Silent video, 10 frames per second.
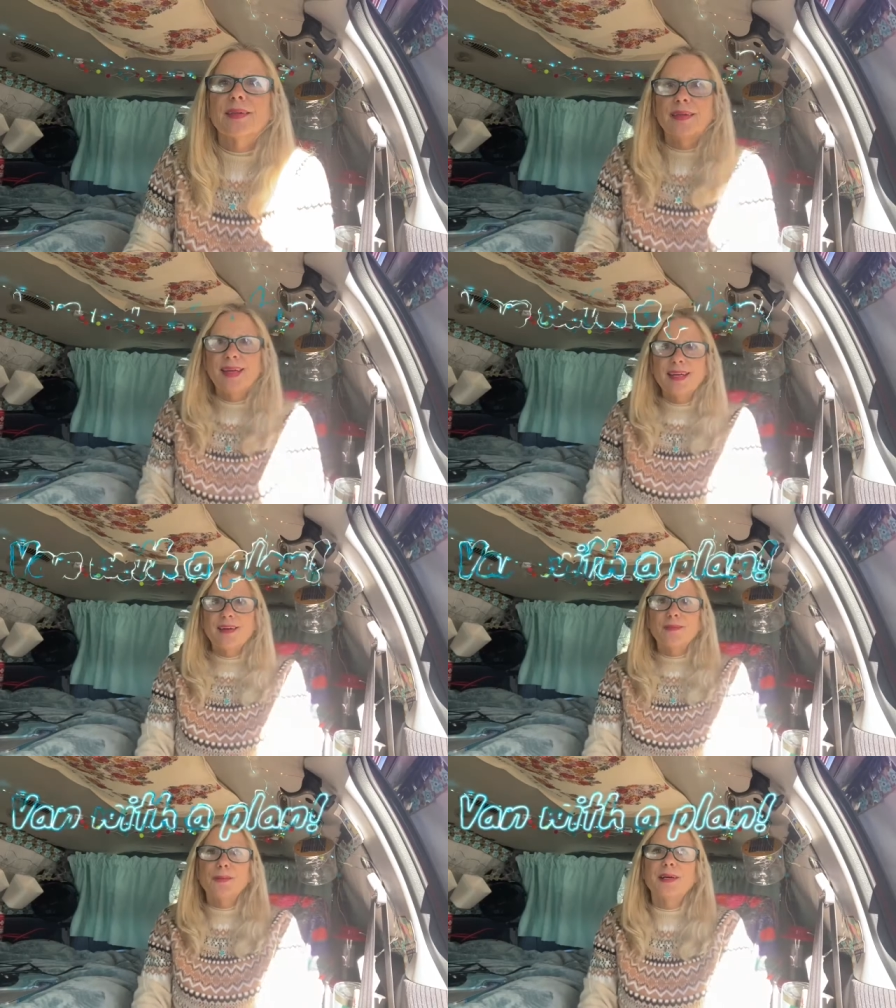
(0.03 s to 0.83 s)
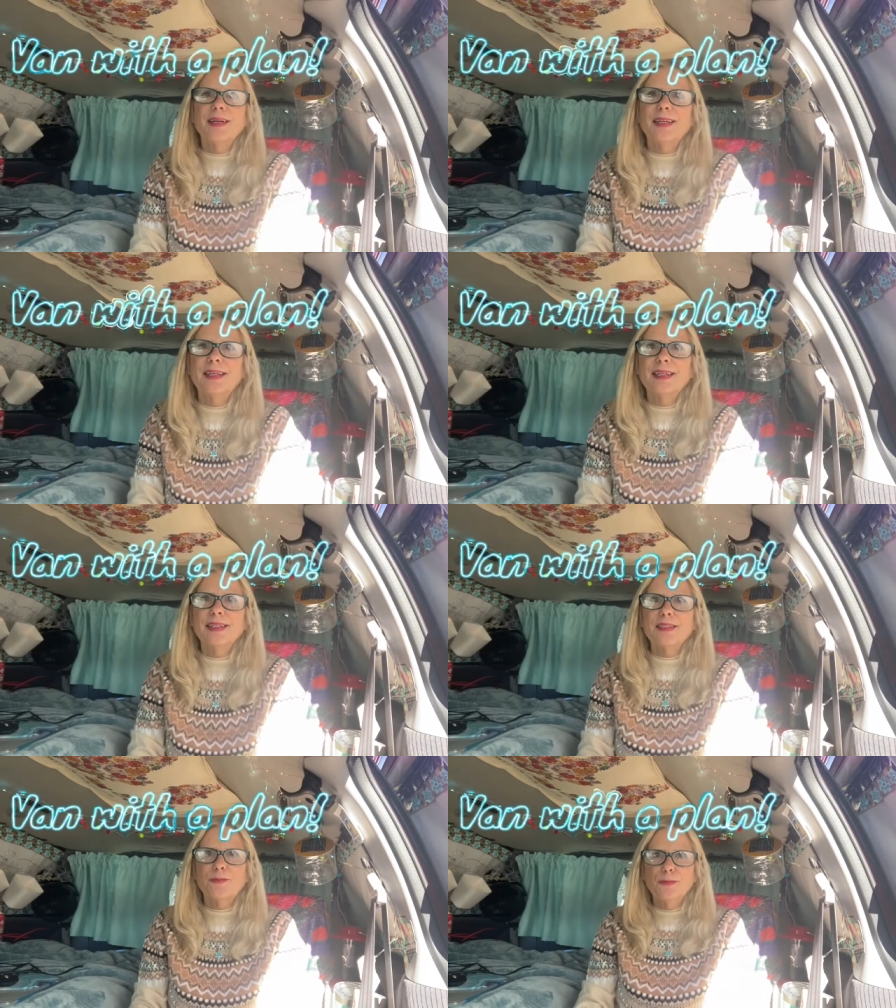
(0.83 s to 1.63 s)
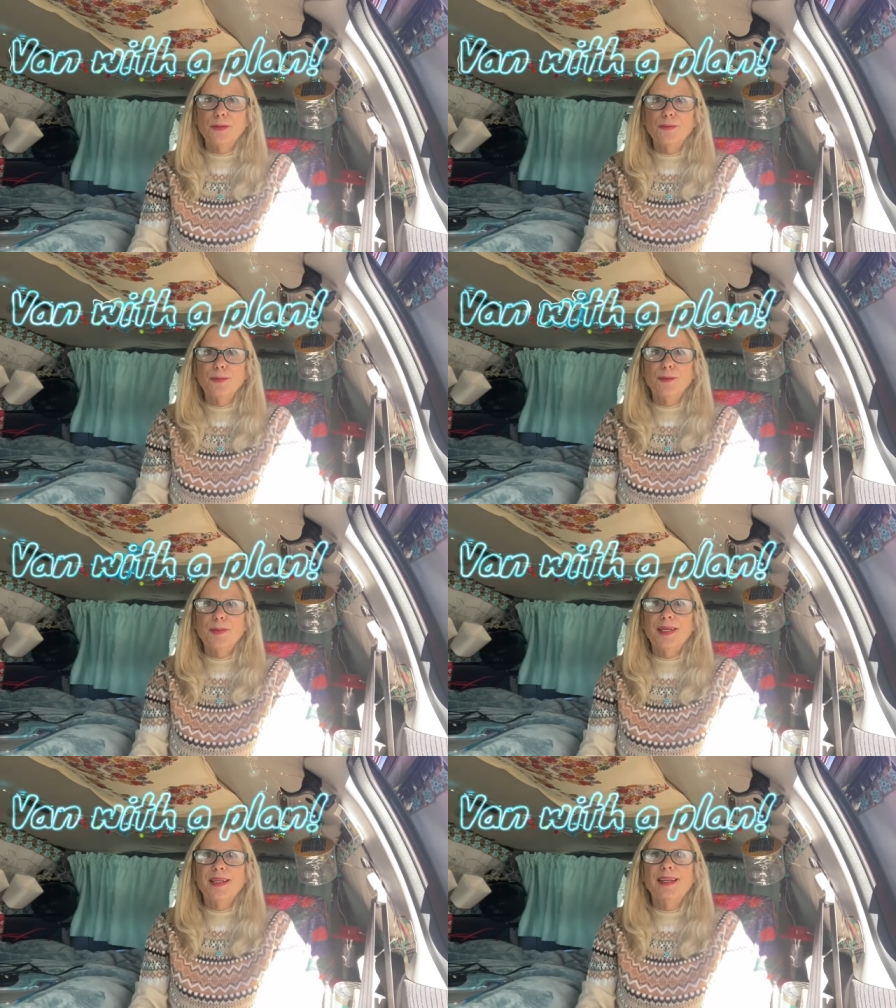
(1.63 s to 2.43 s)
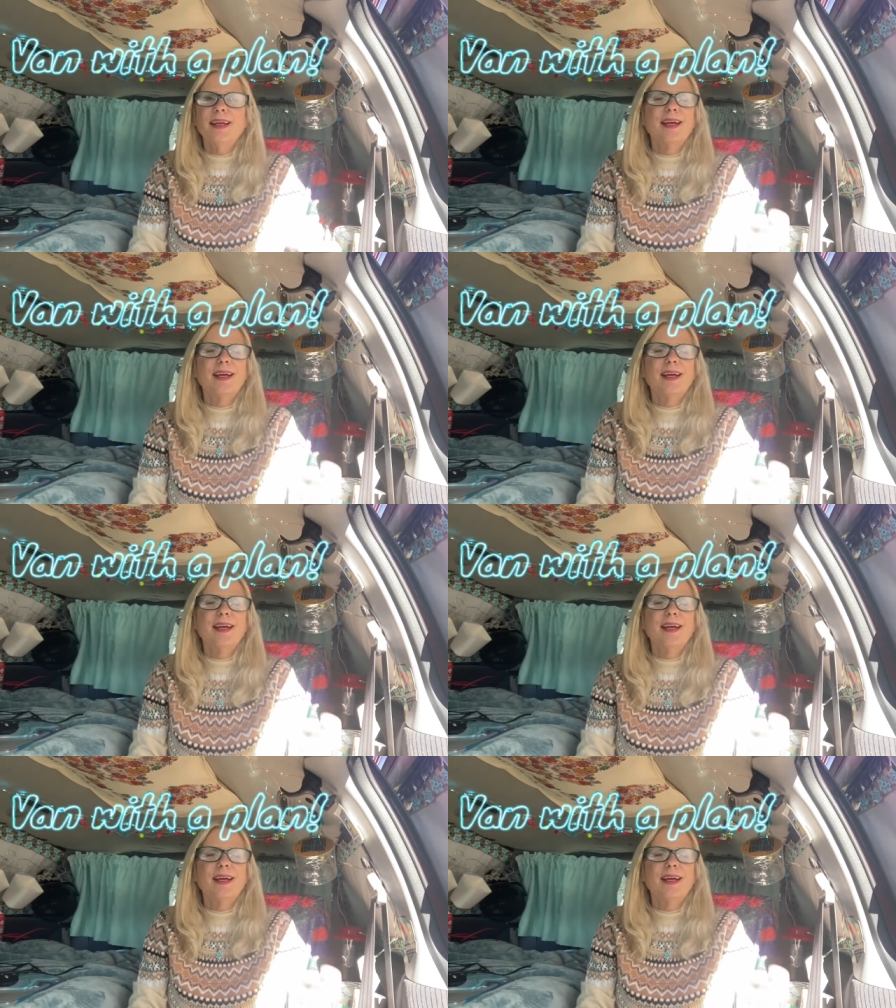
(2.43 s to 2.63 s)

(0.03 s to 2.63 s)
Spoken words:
Hey everybody, it's Royal Ruby,